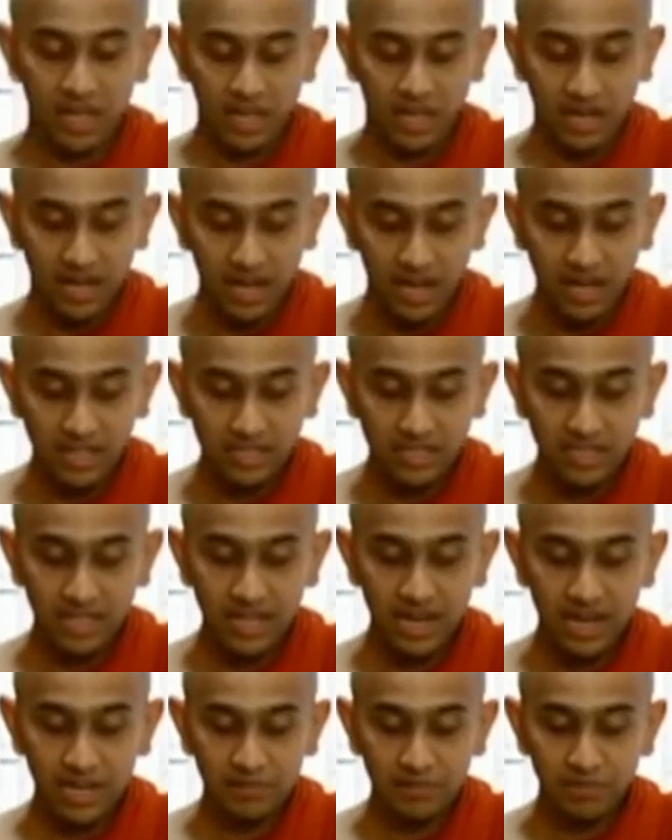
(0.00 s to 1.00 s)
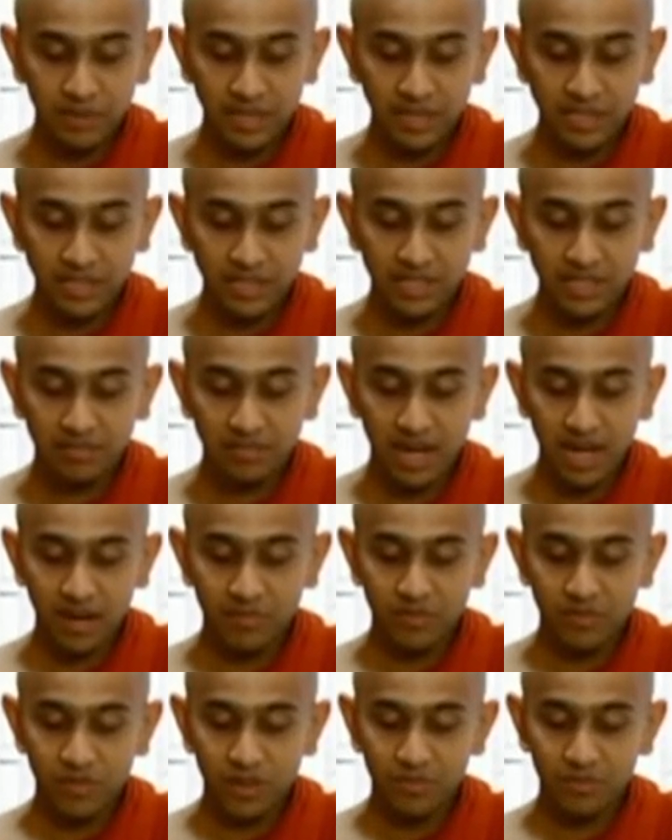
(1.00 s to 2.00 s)
Lastly, I printed the
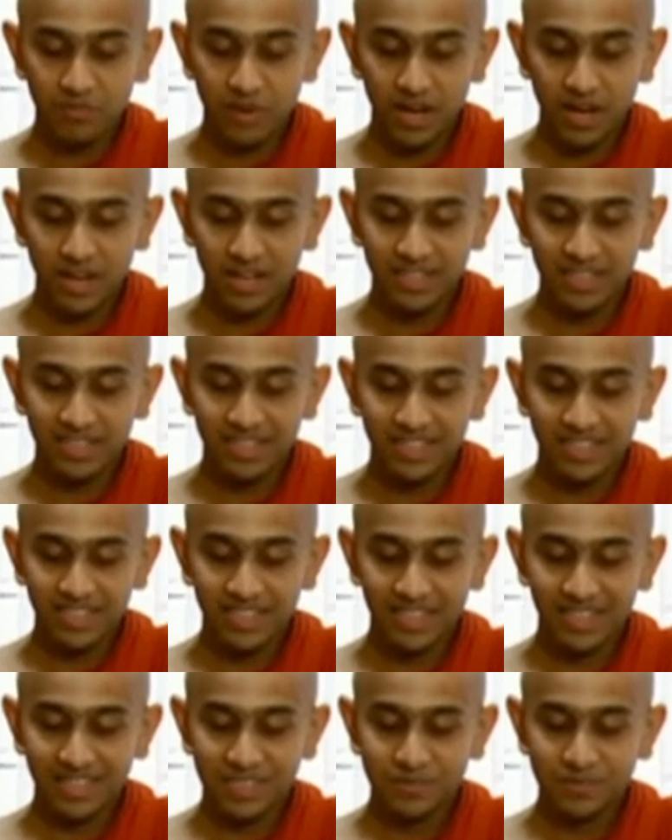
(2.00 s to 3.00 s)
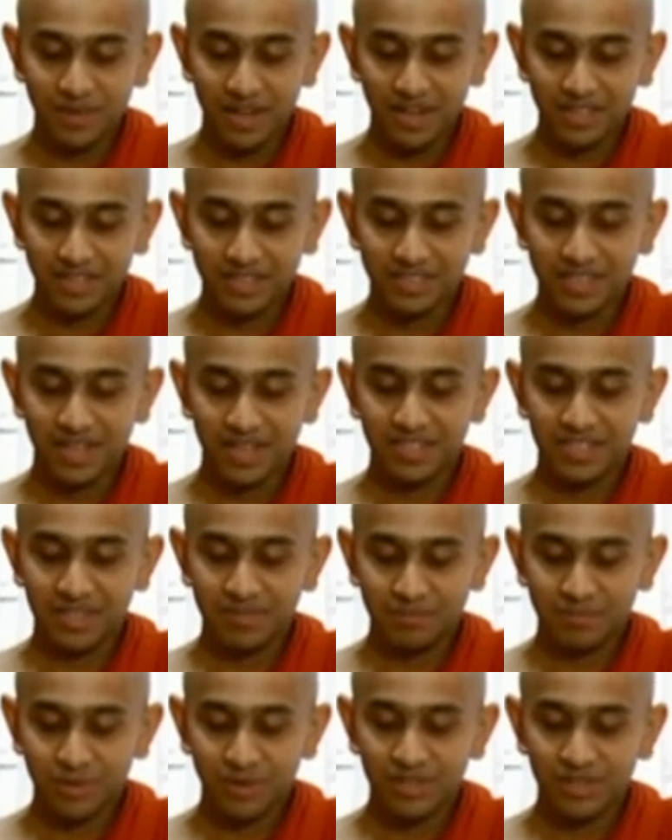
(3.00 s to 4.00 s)
Mahamuna Pali English Paritha
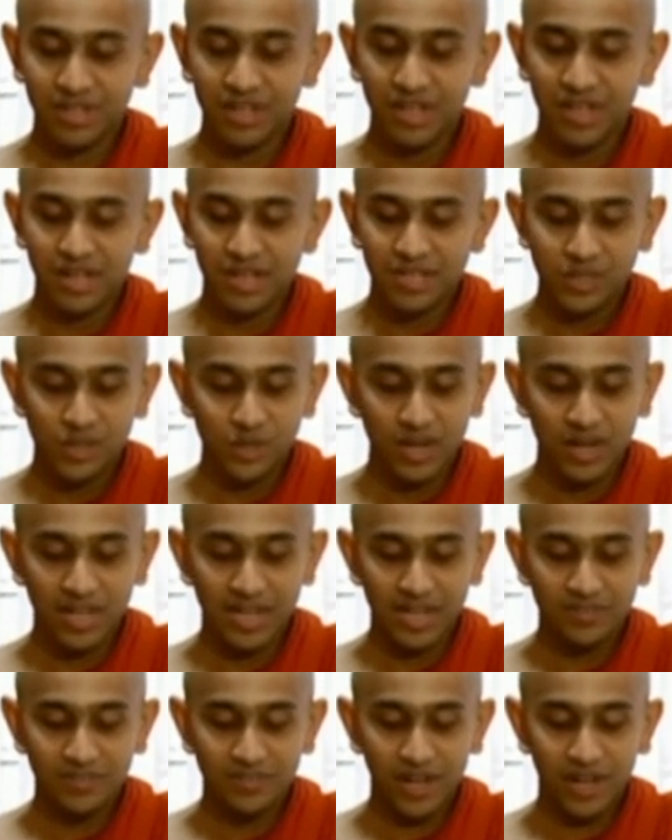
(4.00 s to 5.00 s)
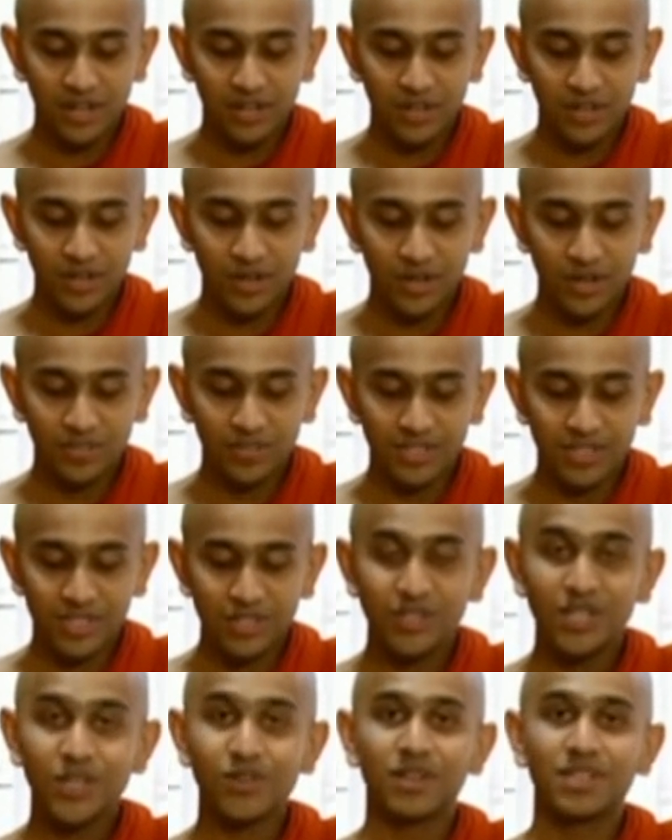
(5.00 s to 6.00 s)
chanting book so I can follow along with
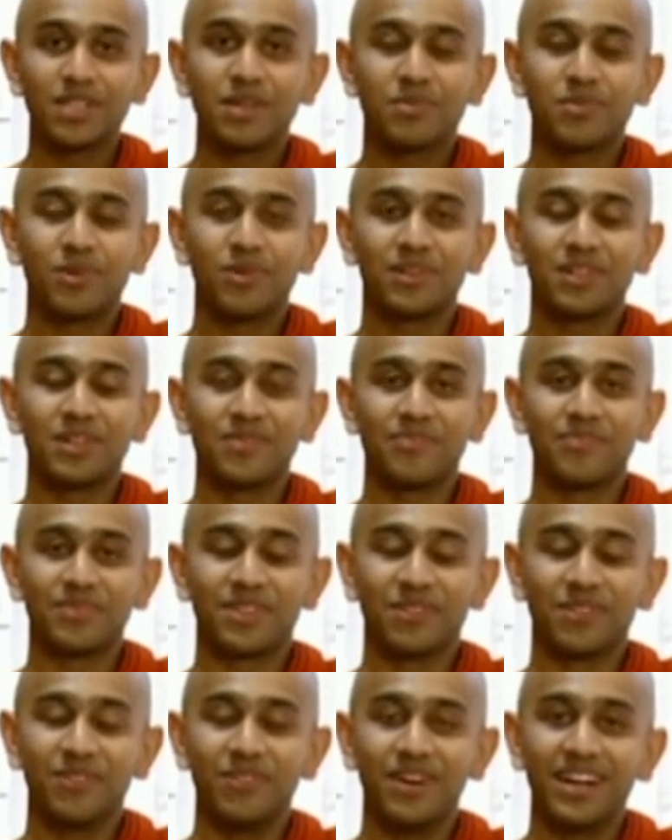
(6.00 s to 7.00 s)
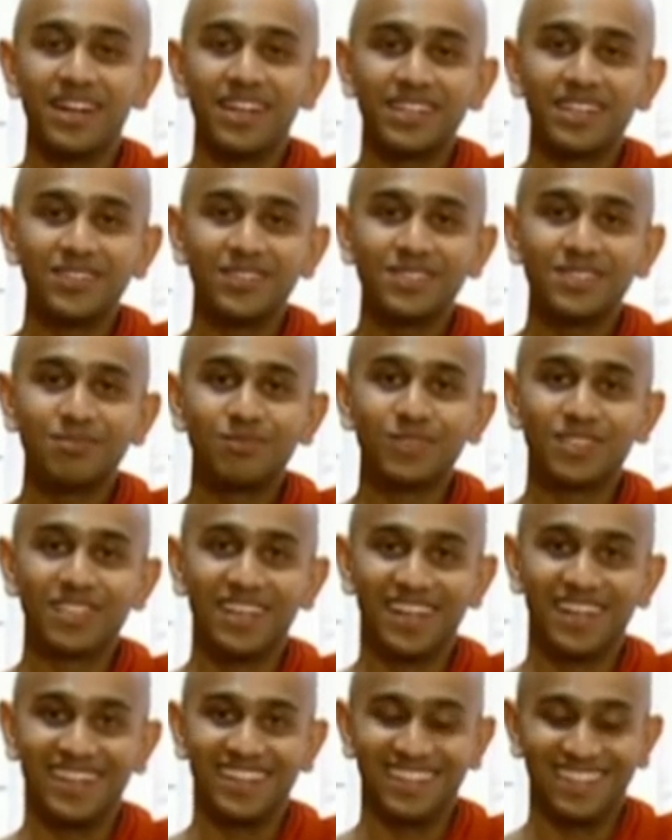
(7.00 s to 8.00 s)
you during the program. Very good,
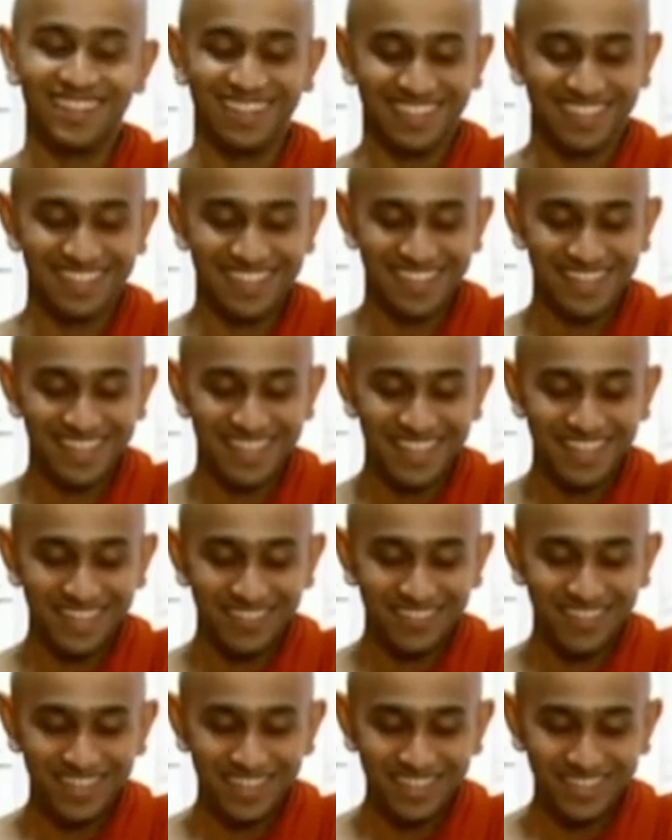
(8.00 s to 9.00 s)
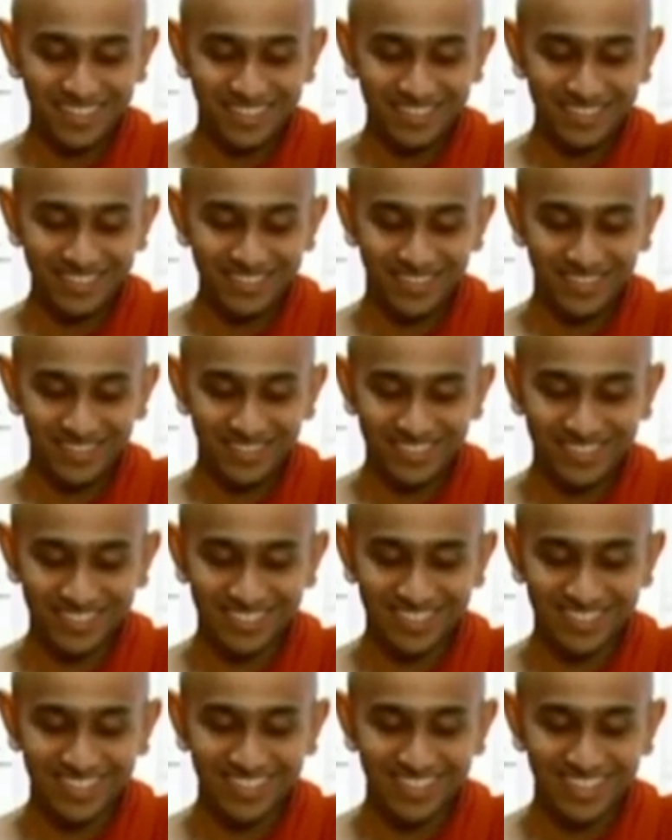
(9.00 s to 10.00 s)
Puta. Very good,
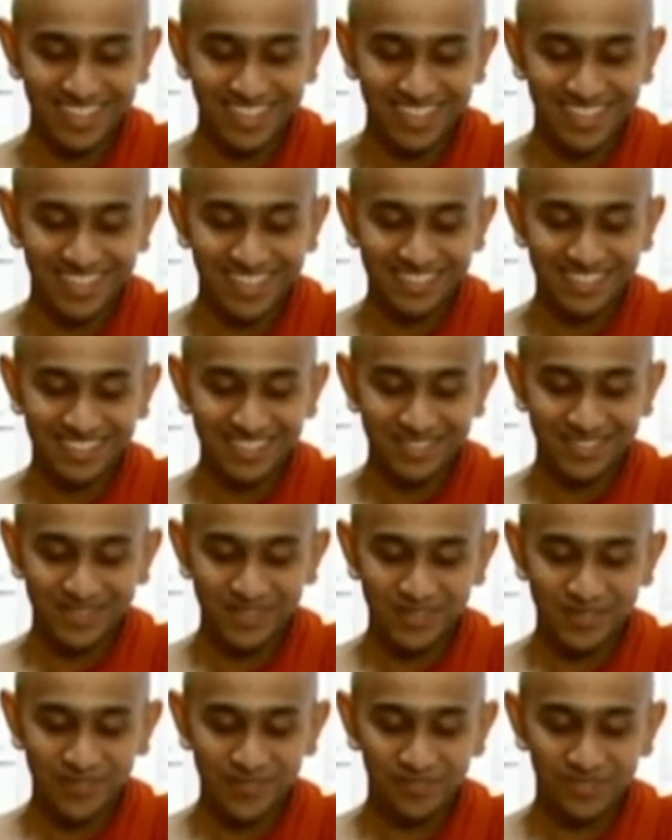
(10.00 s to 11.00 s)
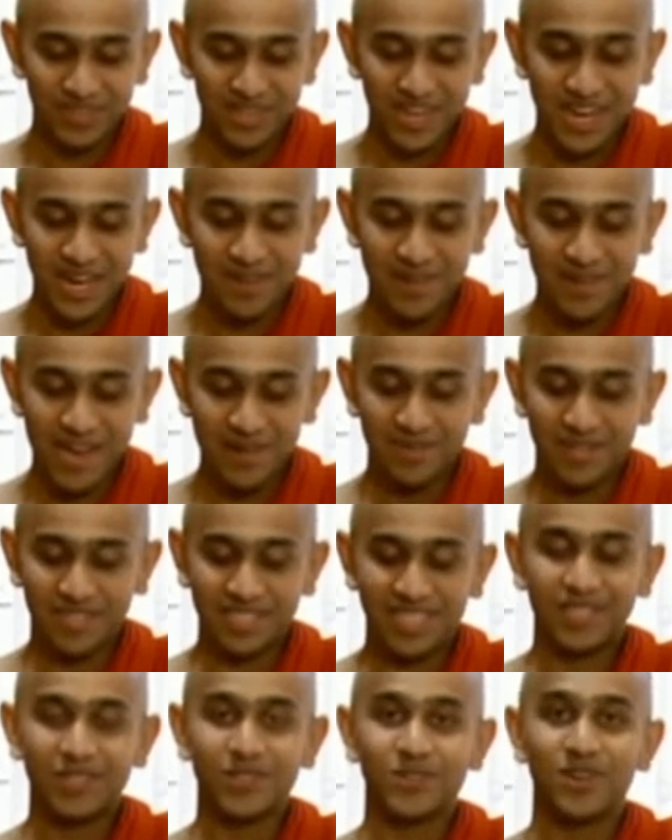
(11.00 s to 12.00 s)
daughter. So, I'm happy
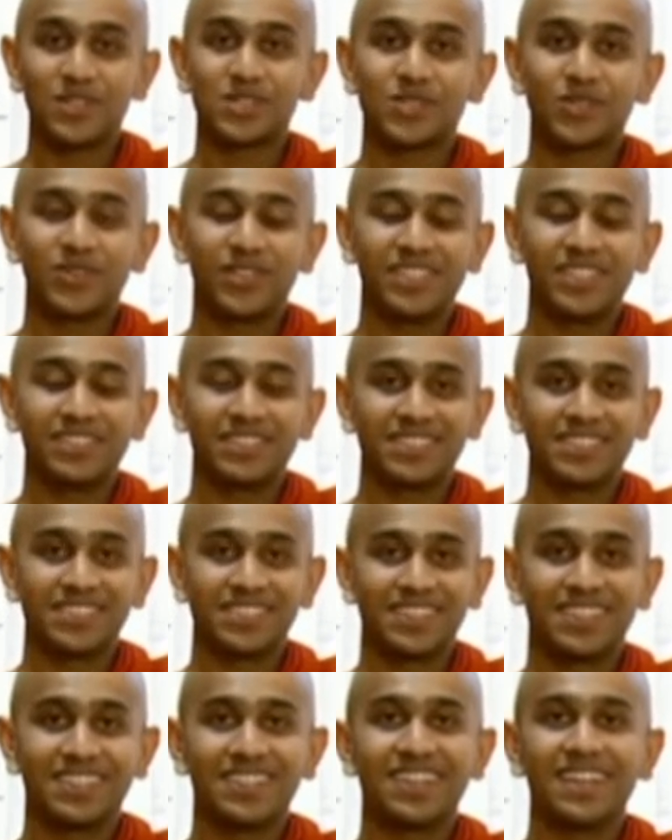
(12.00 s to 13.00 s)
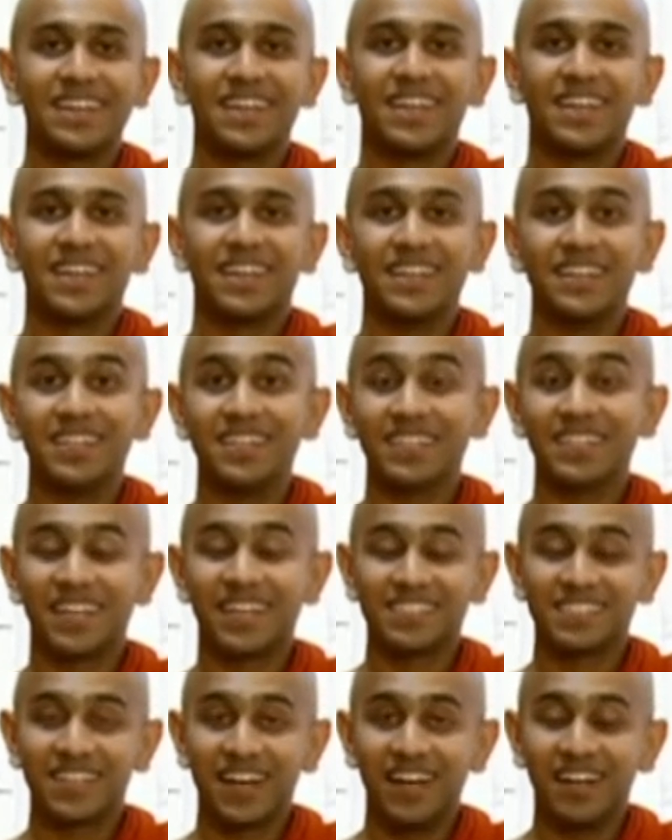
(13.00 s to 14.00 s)
that you are so interested learning
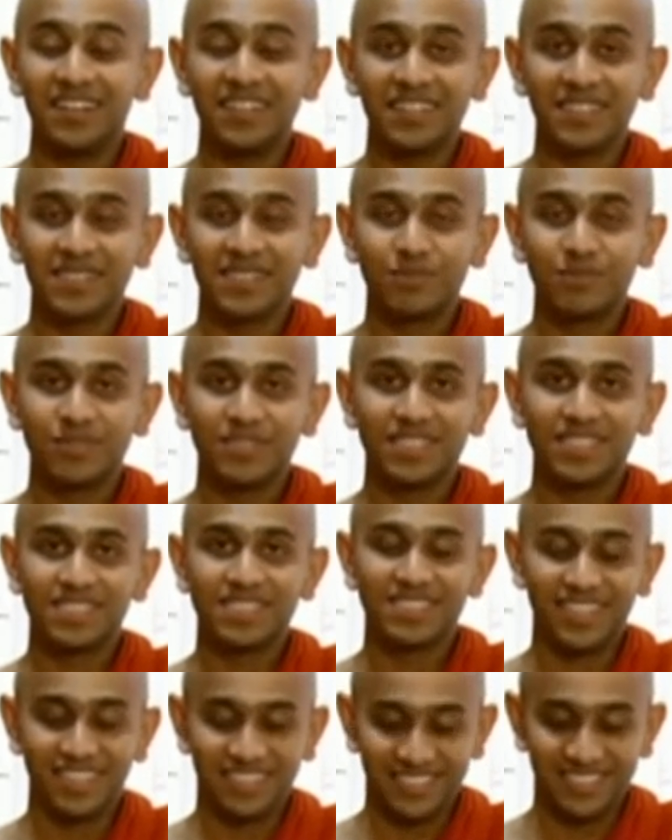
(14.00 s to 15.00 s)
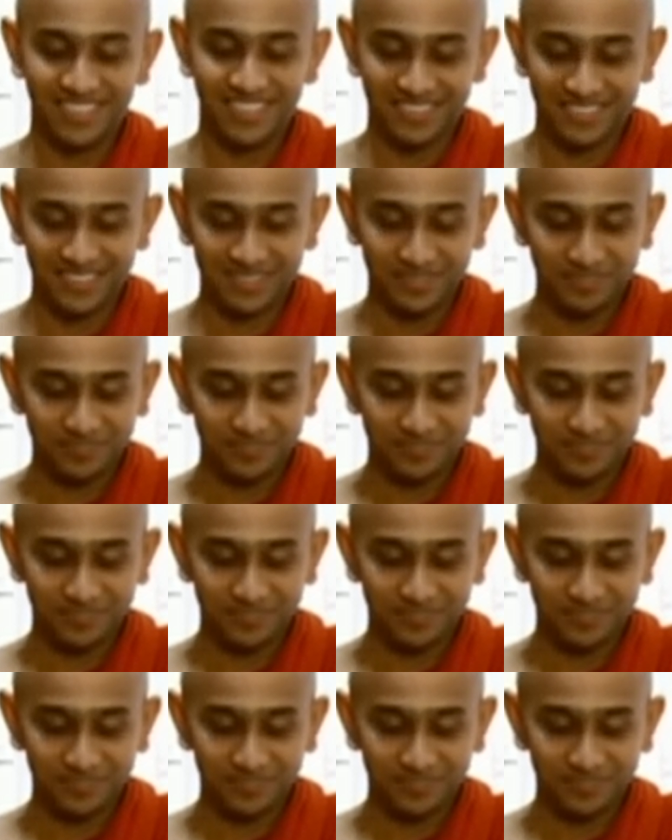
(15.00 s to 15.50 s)
and chanting the Buddha's teachings.